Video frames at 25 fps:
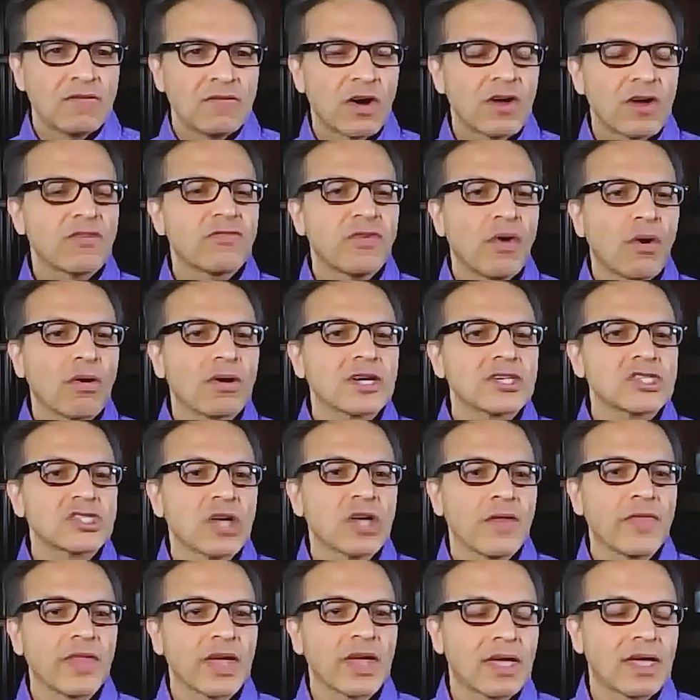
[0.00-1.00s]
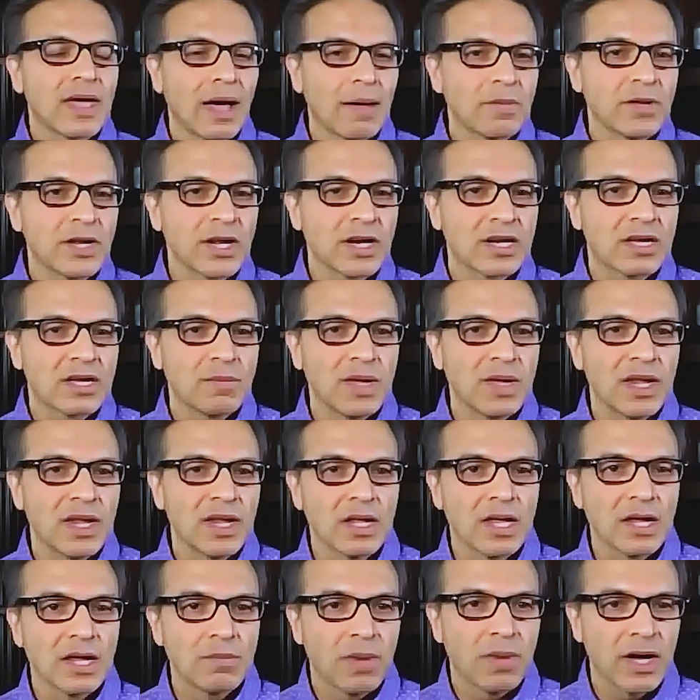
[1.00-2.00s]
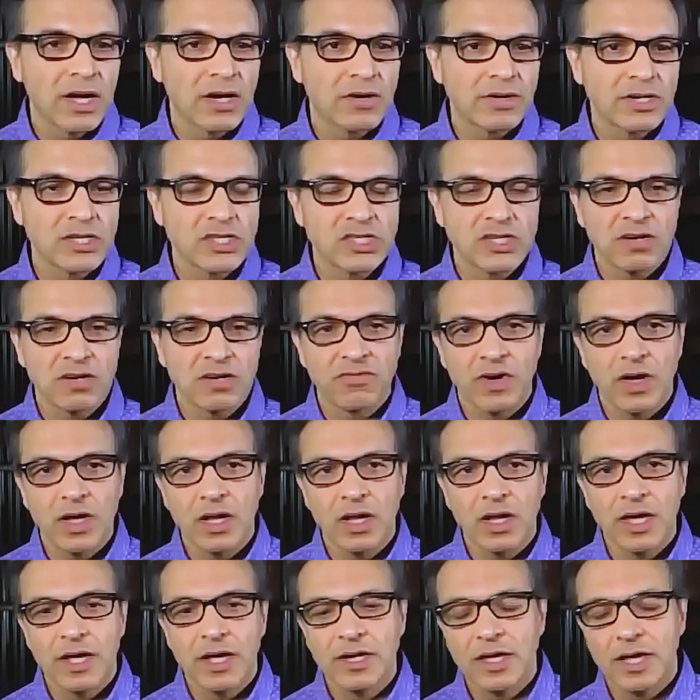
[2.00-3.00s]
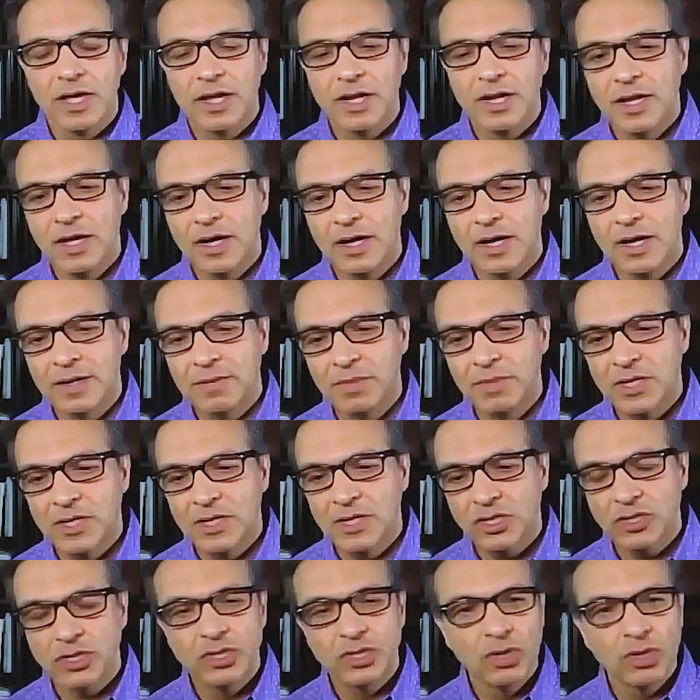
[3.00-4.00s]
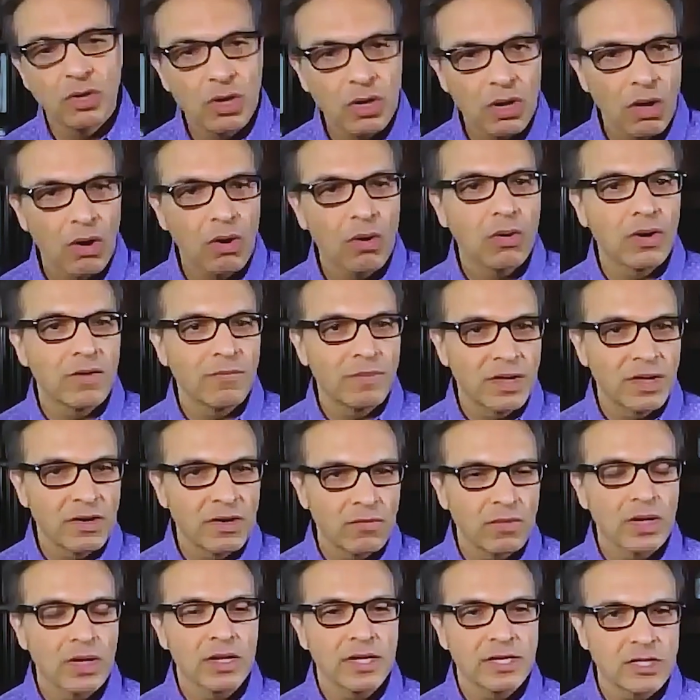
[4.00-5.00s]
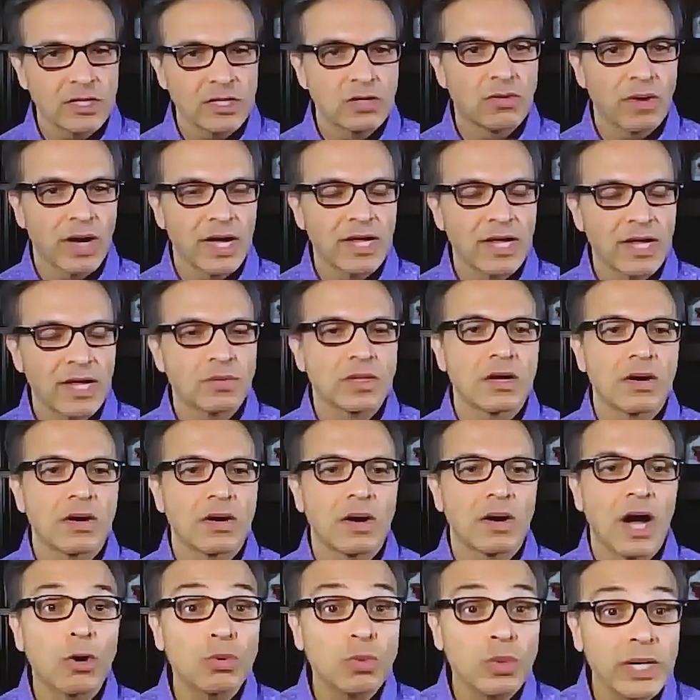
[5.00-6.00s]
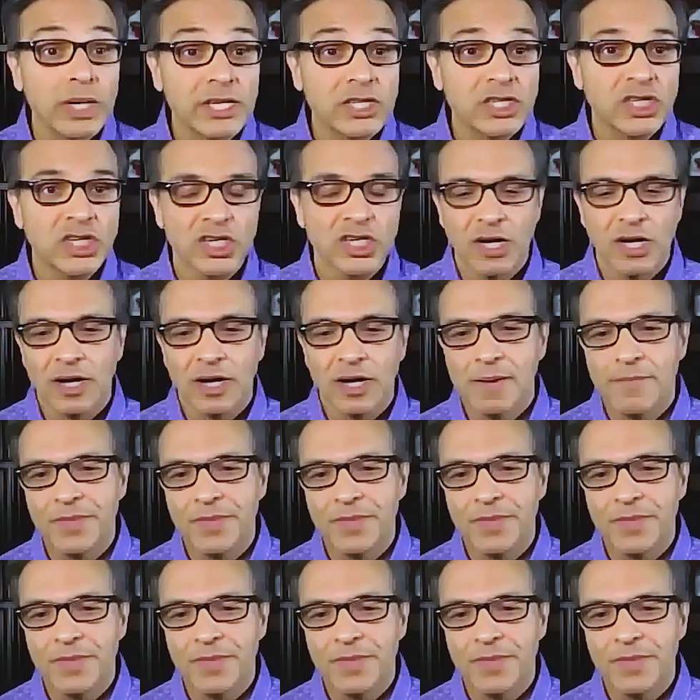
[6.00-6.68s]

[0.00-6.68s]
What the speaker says: Very focused on the cabinet committee led by Chrystia Freeland and Minister Duclos, who have been really great with their outreach,